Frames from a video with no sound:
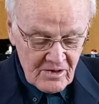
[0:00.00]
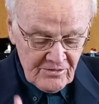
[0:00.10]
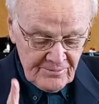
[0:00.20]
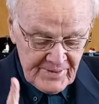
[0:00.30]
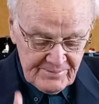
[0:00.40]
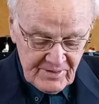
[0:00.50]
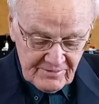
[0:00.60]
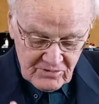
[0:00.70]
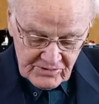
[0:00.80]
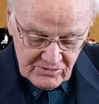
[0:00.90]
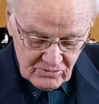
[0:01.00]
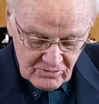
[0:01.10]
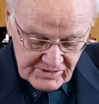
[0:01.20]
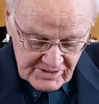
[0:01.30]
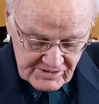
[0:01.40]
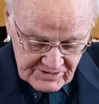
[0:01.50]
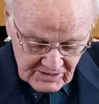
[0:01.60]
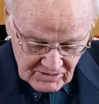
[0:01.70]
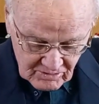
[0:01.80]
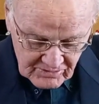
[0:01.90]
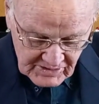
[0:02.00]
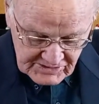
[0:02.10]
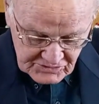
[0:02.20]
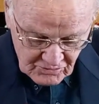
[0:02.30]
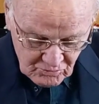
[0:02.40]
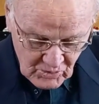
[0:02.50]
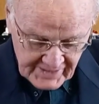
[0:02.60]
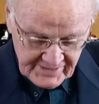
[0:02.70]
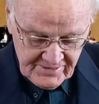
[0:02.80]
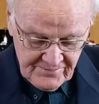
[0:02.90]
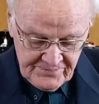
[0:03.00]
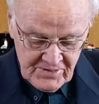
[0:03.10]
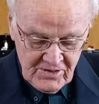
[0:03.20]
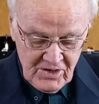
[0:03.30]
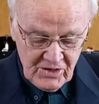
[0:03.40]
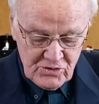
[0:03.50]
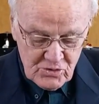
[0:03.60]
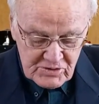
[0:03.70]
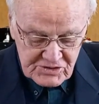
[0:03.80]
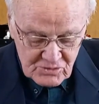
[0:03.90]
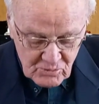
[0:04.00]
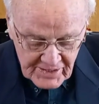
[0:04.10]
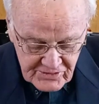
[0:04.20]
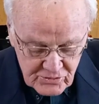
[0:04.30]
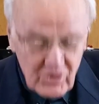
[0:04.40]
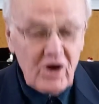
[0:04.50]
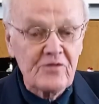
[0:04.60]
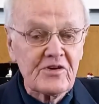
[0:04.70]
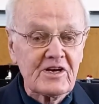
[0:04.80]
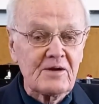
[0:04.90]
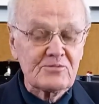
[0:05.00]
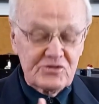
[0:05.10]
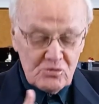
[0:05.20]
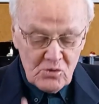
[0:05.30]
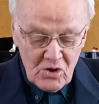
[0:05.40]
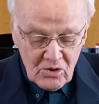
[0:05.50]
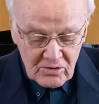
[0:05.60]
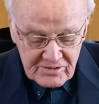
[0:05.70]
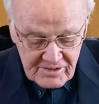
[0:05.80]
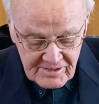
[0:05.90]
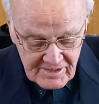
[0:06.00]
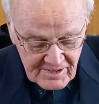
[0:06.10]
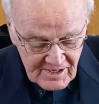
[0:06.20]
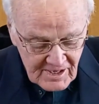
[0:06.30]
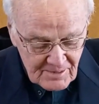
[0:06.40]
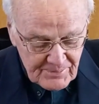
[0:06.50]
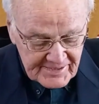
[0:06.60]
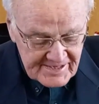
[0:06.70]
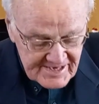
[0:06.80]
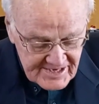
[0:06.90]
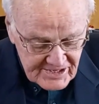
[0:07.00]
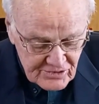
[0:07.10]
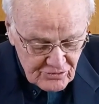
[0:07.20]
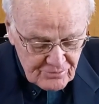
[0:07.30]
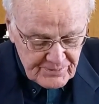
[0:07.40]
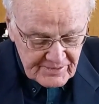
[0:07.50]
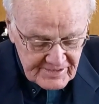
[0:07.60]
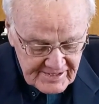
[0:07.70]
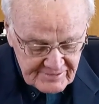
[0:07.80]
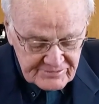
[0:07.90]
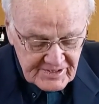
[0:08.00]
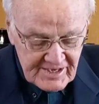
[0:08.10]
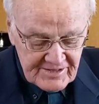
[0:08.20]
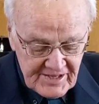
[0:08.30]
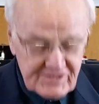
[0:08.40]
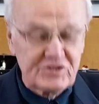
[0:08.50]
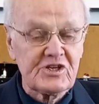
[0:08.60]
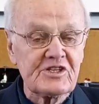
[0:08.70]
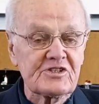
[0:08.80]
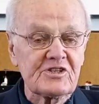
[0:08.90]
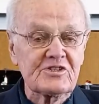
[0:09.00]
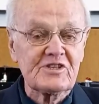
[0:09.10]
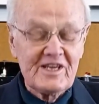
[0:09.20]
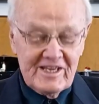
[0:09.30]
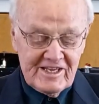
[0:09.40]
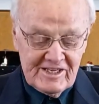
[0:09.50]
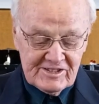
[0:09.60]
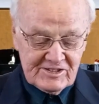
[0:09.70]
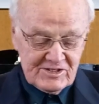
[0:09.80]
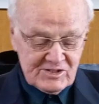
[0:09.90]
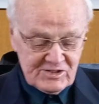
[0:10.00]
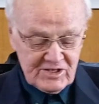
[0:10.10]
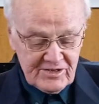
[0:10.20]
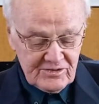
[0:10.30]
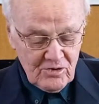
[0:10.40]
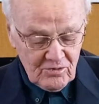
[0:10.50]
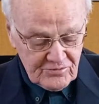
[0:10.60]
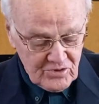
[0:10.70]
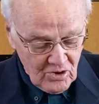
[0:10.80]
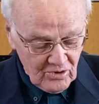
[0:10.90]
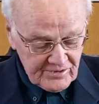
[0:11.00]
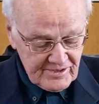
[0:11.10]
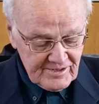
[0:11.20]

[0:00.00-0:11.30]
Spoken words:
Remember, I've got an audience, a congregation of one. And who is the one who overcomes the world? But he who believes that Jesus is the Son of God.